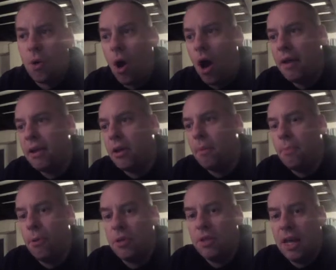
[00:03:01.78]
I'm going to
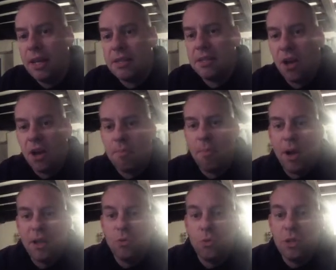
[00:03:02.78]
put on the other side my
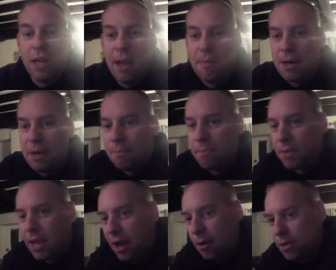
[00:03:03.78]
daughter Emily.
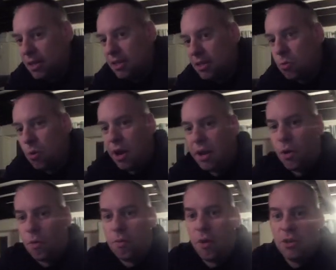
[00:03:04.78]
Now this is quite an
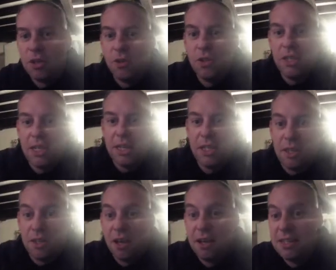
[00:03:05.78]
old photo. She's actually
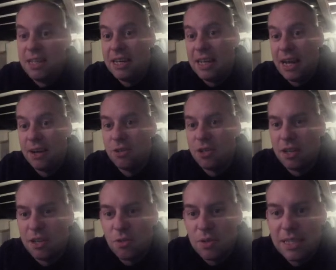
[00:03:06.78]
13 now. So I
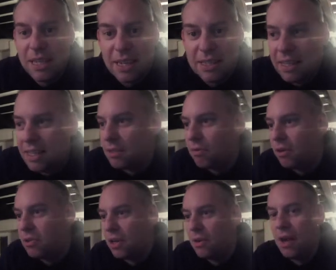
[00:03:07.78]
think she's 6 in this
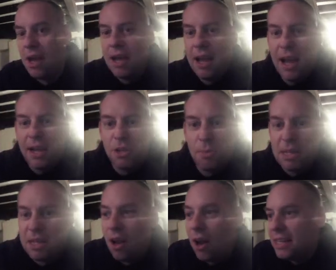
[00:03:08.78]
photo, and she'll be
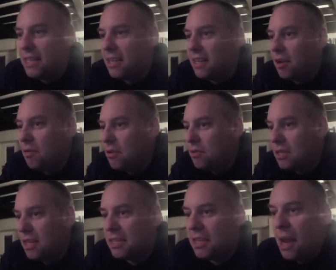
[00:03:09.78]
delighted that I've used
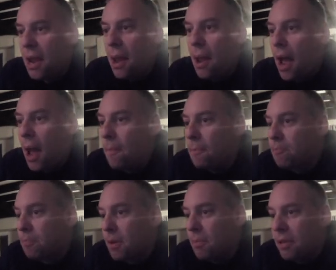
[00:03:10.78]
this.
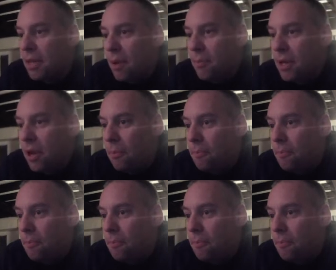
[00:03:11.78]
But there we go.